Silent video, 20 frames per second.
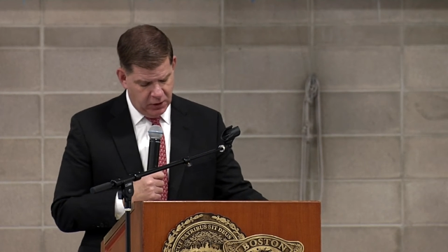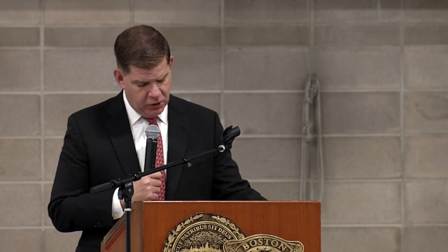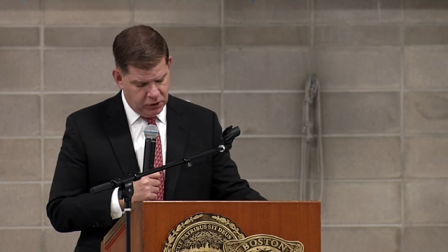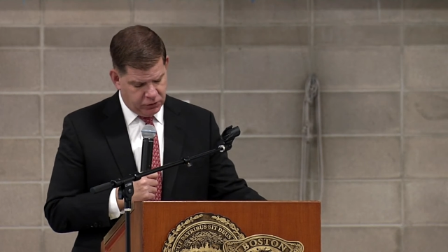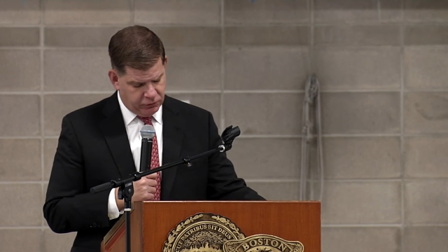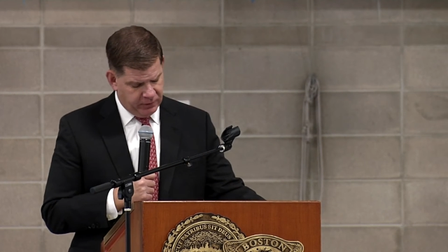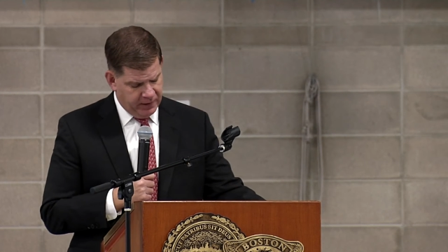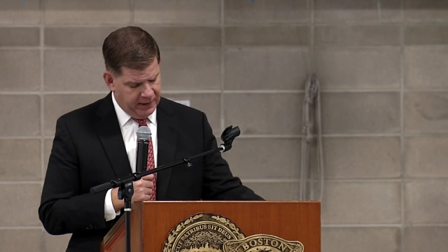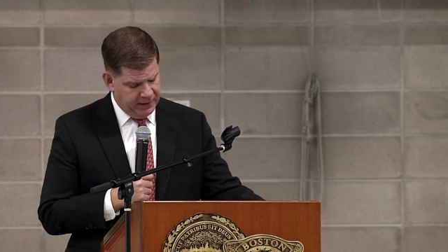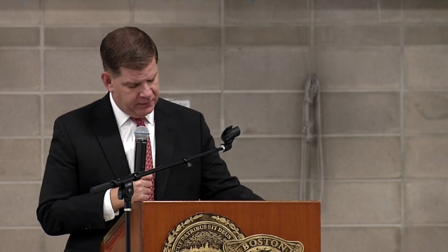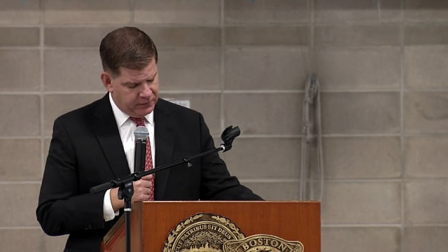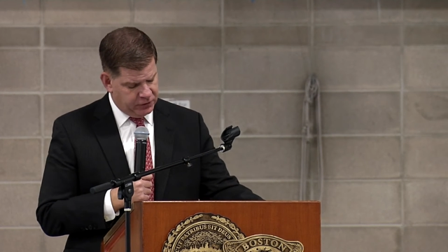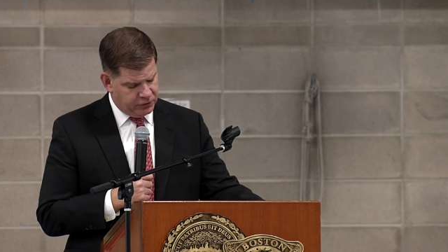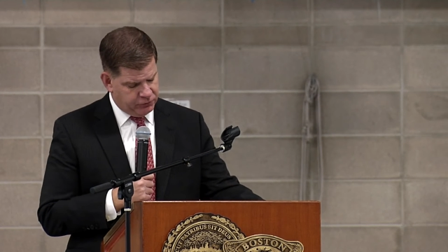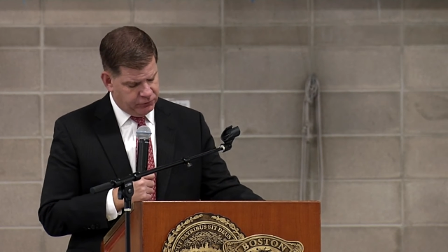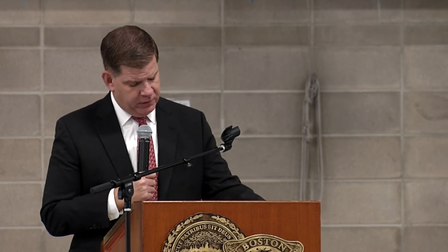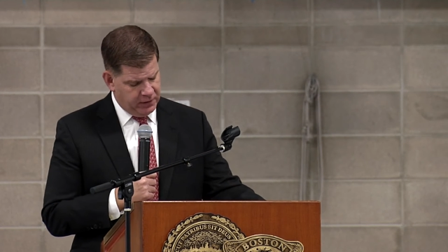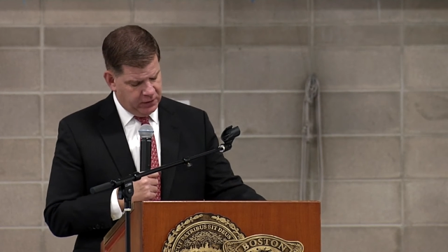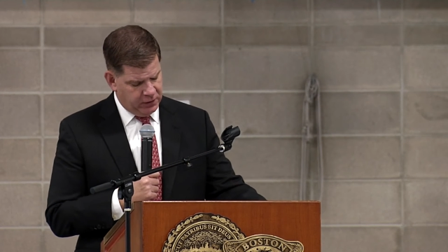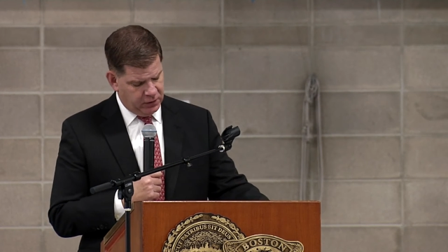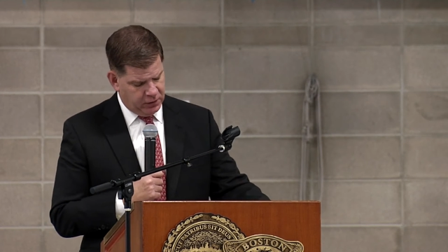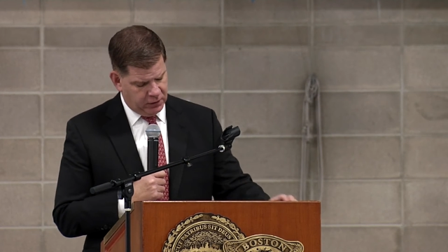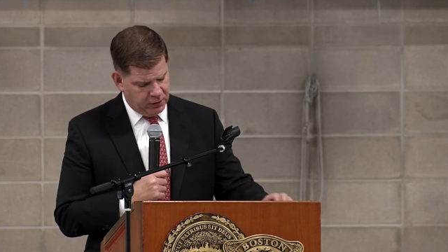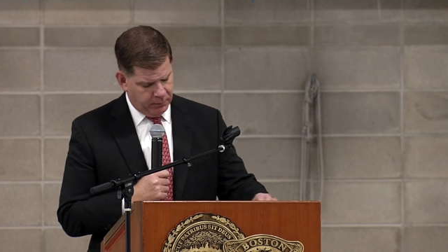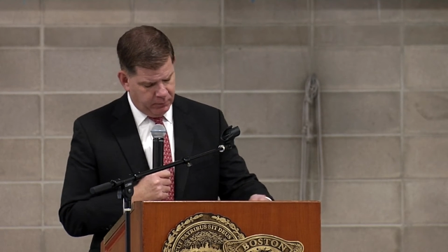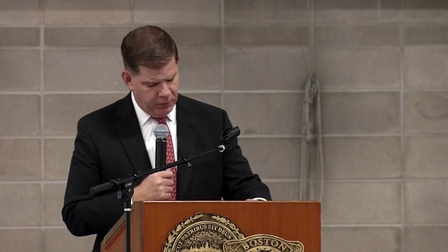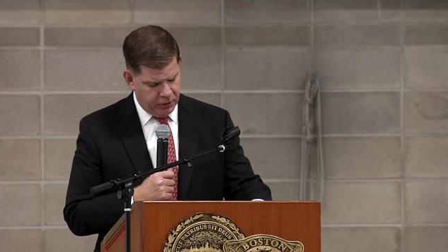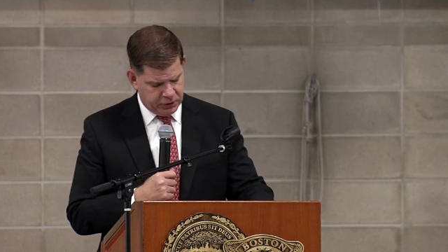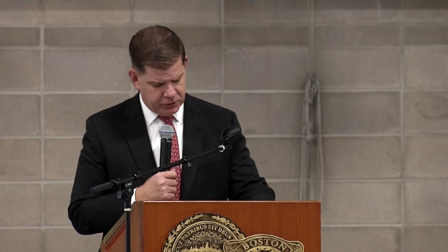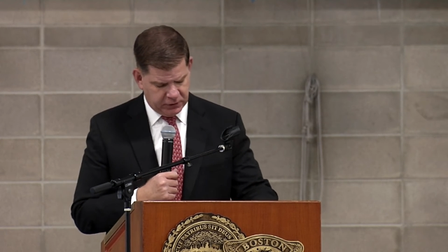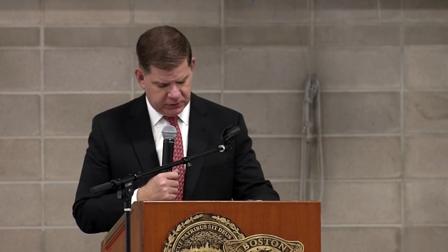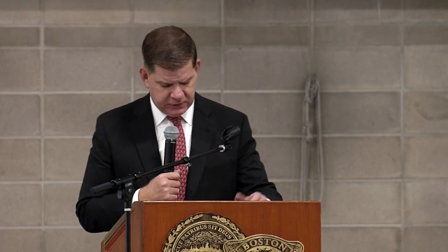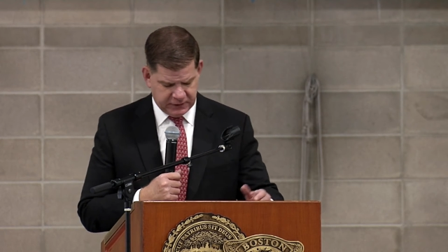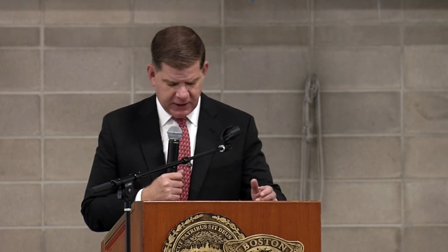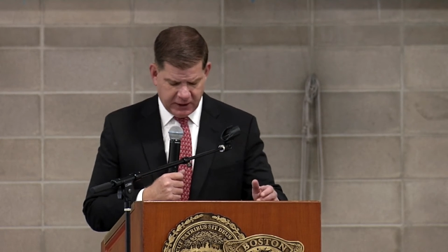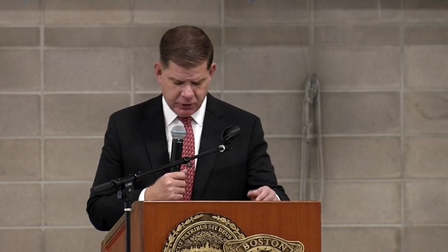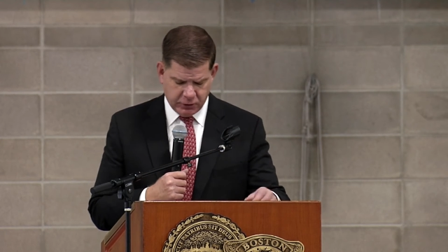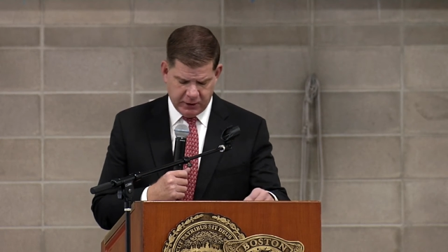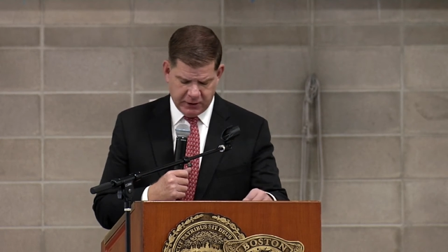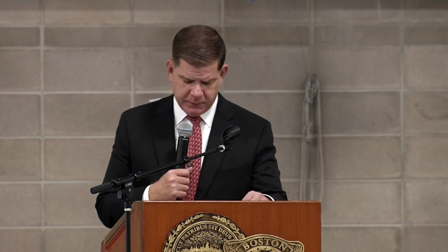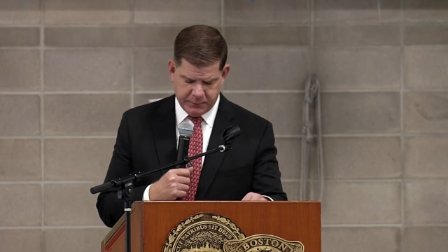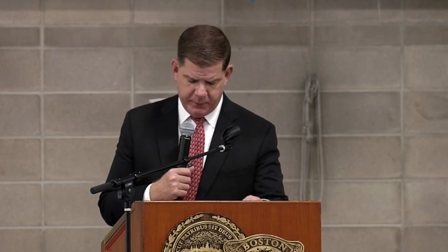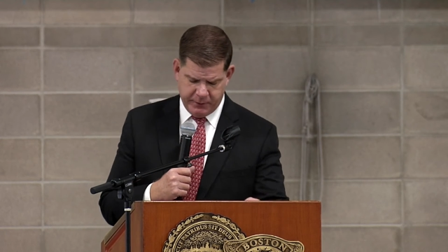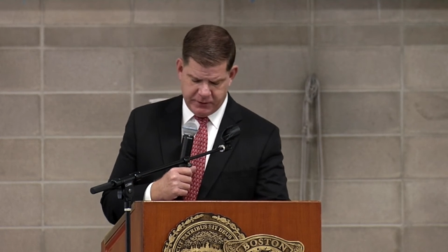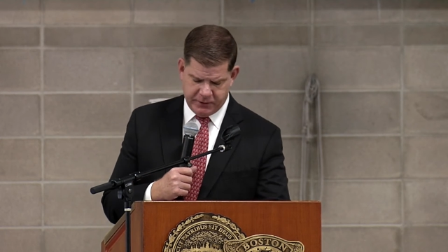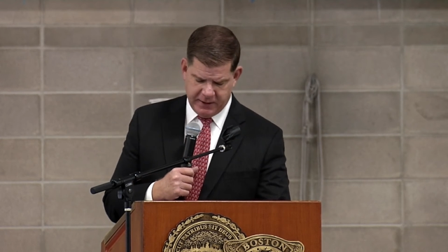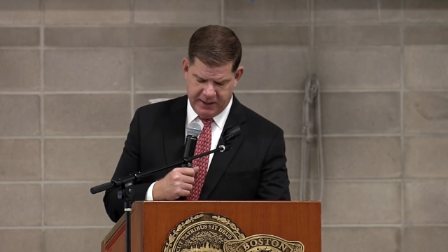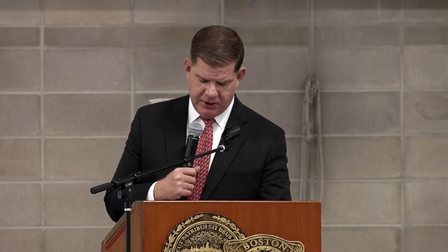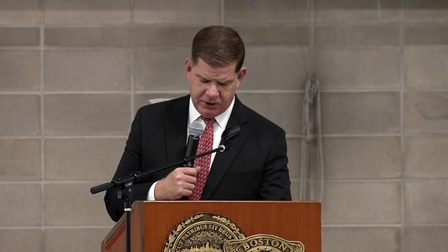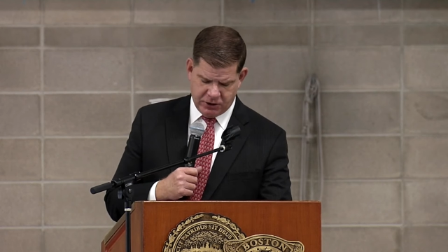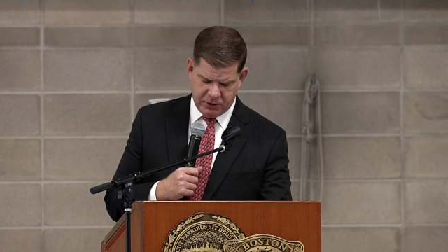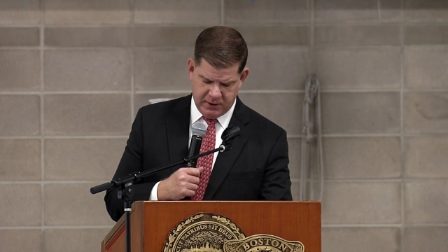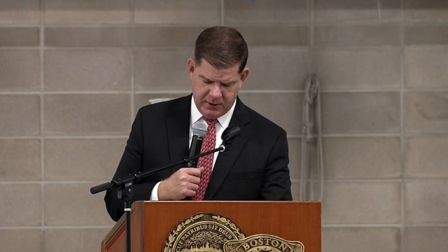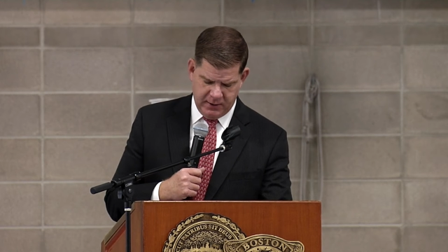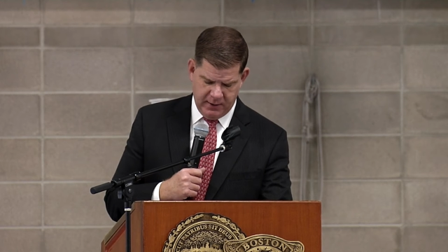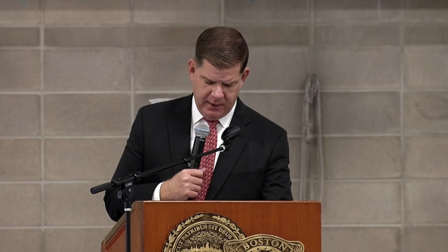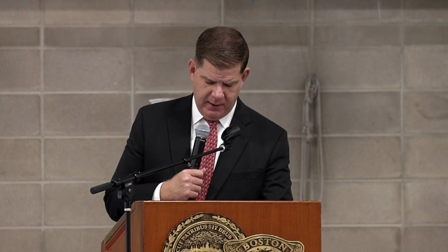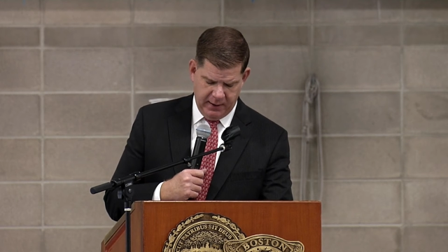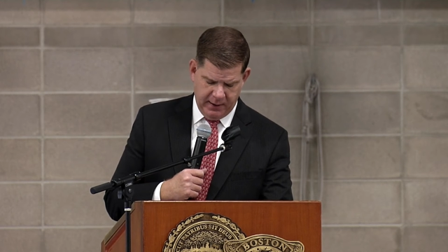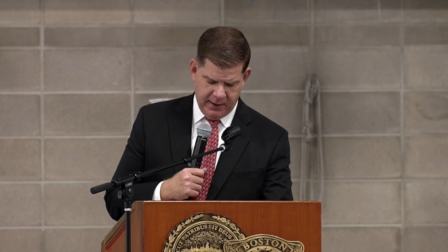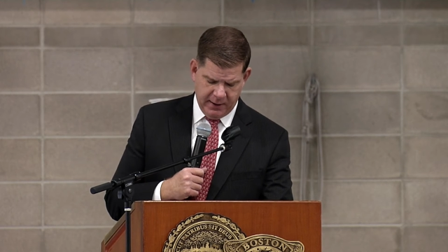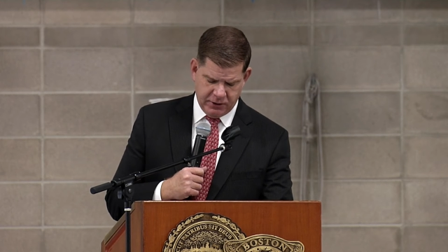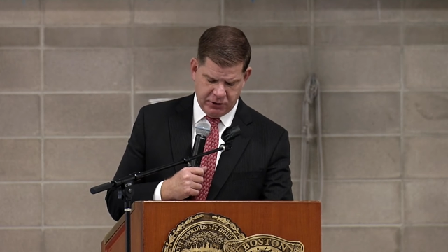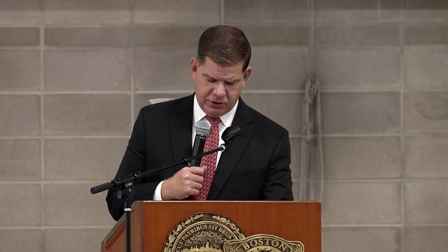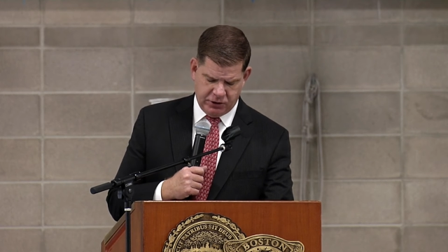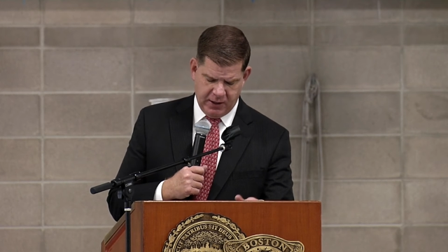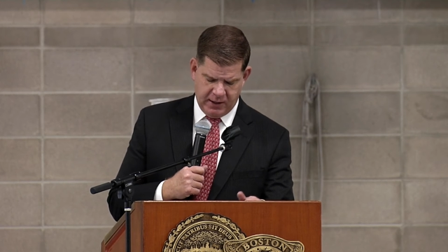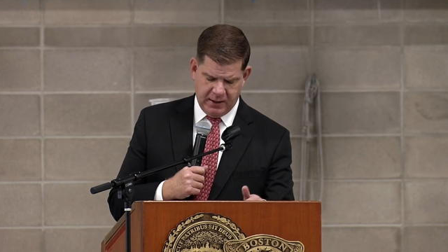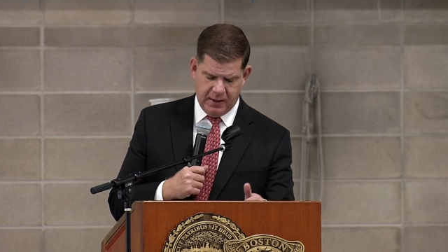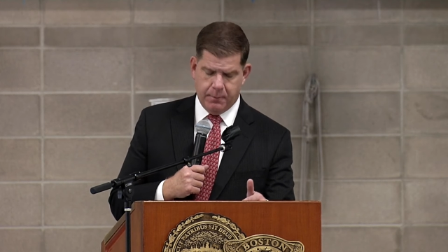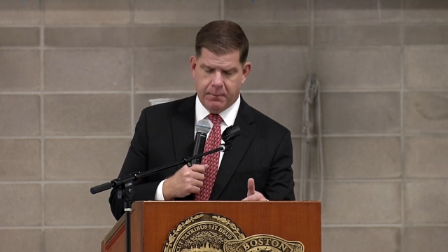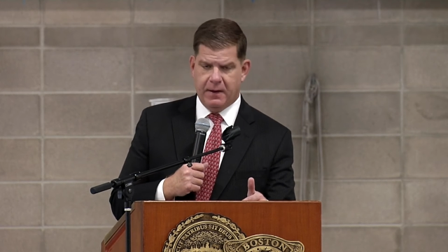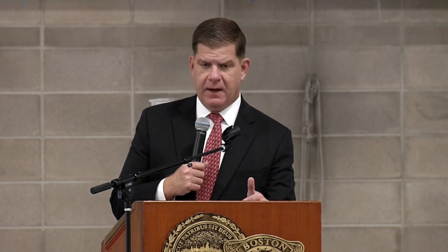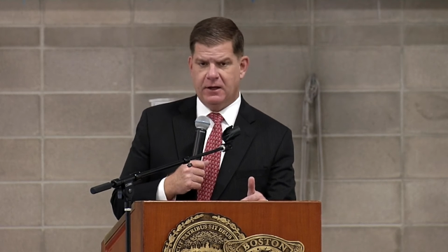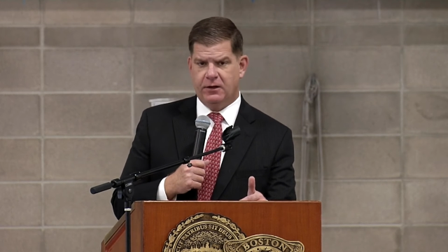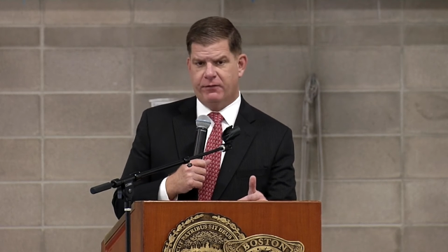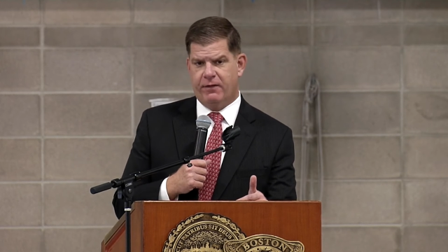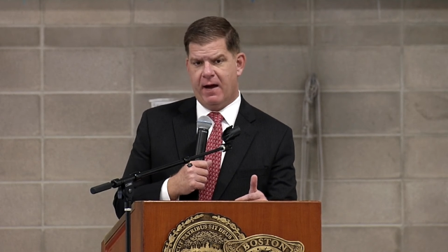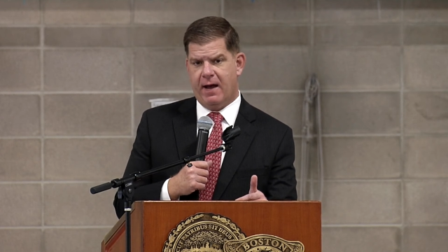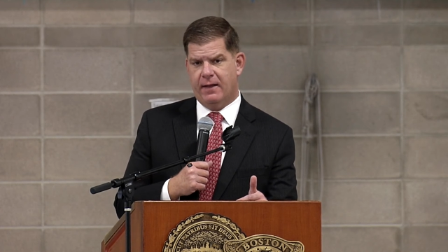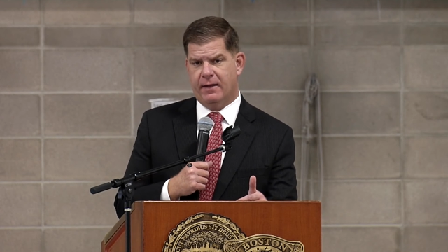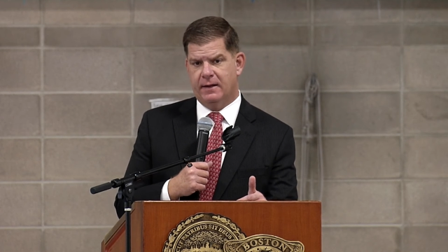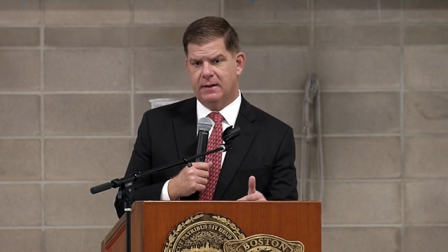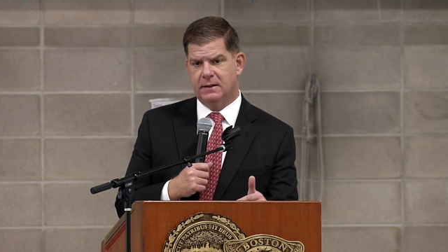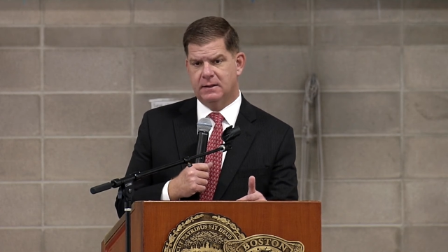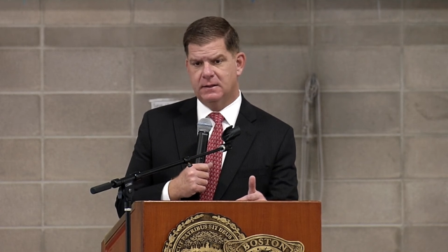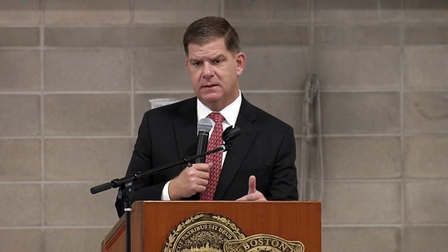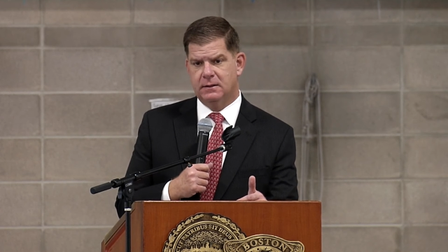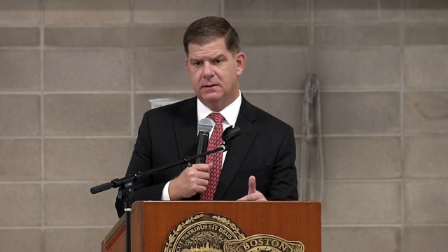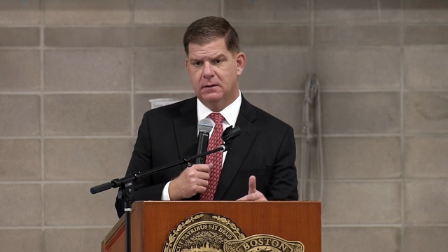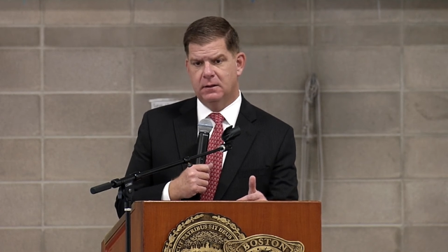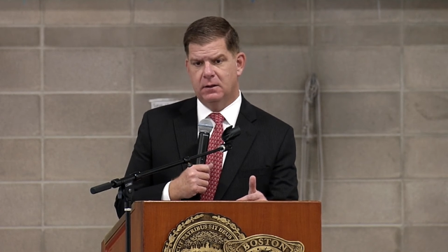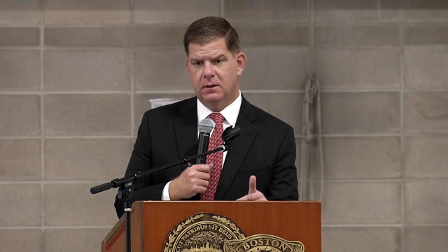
trained to treat commercial sexual exploitation as gender-based violence,